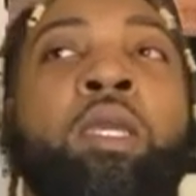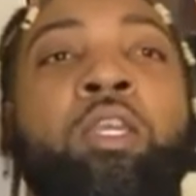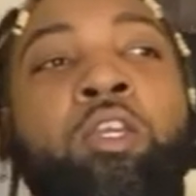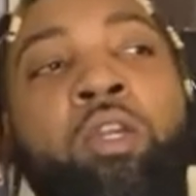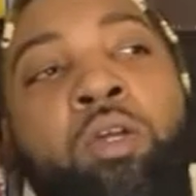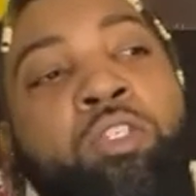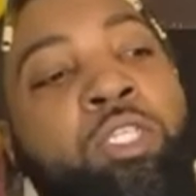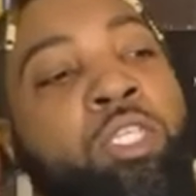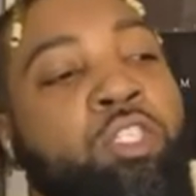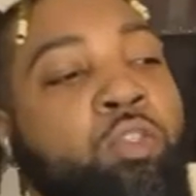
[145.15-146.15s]
You know, she
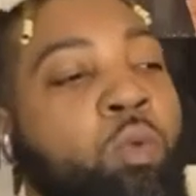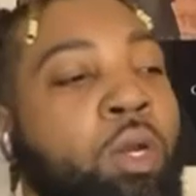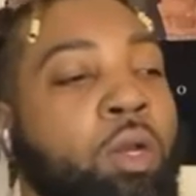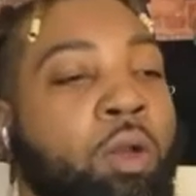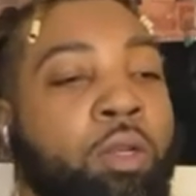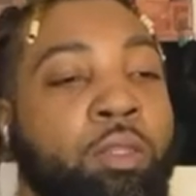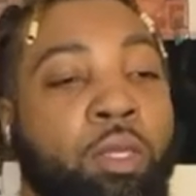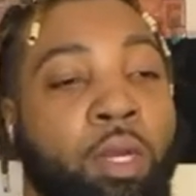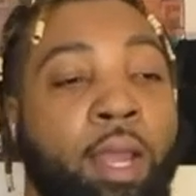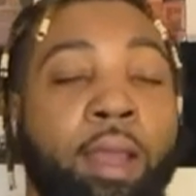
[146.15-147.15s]
gets to work on her
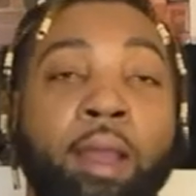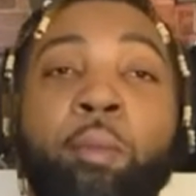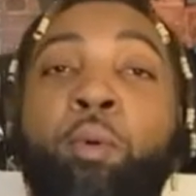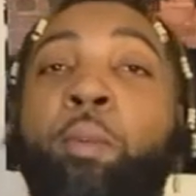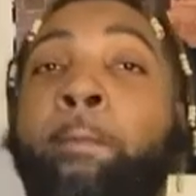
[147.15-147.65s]
third album.